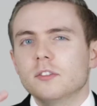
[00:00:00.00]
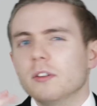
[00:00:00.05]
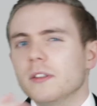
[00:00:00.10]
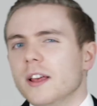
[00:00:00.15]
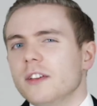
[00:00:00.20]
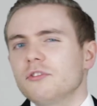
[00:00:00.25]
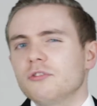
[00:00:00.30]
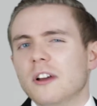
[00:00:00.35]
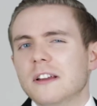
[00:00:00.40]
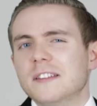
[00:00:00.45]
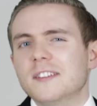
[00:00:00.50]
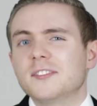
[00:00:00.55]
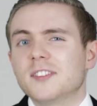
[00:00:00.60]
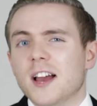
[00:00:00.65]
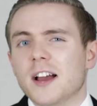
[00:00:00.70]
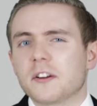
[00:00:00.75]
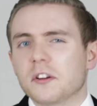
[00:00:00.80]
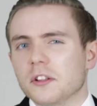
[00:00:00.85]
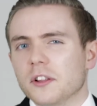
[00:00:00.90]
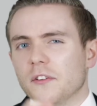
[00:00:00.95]
So let's try to
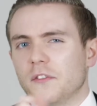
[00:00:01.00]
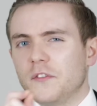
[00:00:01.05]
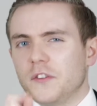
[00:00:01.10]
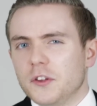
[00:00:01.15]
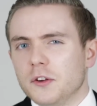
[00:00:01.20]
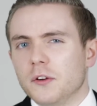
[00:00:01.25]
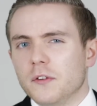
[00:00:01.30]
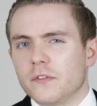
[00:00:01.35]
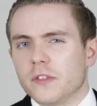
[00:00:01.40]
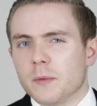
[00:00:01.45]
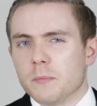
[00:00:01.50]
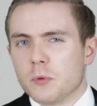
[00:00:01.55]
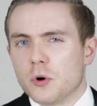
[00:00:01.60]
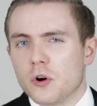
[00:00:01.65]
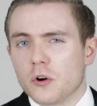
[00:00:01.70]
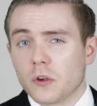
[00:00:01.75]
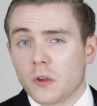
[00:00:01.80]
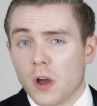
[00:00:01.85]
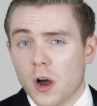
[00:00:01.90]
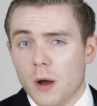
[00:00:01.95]
tackle a few of the
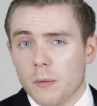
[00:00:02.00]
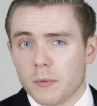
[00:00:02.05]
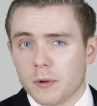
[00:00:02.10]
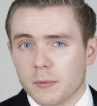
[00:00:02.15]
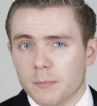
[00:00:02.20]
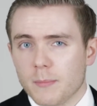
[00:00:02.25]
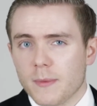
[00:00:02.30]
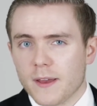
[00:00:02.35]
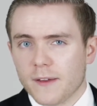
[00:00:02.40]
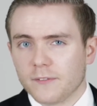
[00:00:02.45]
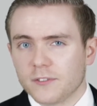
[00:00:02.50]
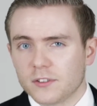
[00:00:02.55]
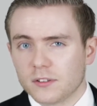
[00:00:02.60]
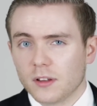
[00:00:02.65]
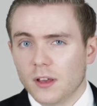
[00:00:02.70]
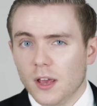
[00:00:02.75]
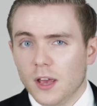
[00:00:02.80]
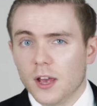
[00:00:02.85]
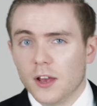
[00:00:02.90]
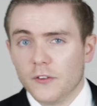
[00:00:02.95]
more common myths.
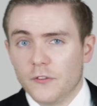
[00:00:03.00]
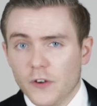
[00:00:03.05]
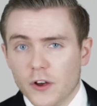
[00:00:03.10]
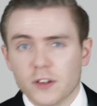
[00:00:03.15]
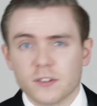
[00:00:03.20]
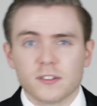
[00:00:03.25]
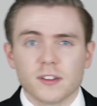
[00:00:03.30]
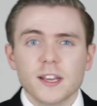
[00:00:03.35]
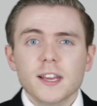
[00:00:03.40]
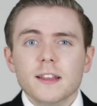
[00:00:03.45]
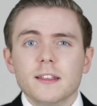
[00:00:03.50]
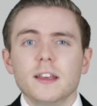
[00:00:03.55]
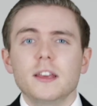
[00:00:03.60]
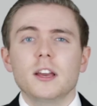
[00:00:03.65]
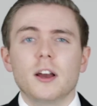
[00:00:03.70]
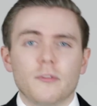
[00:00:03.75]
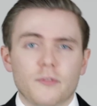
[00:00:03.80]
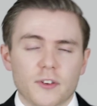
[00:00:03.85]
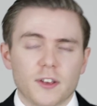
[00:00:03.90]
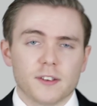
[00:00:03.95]
Firstly,
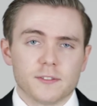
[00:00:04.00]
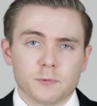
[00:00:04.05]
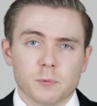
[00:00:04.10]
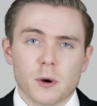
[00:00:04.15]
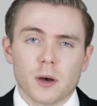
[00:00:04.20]
the obvious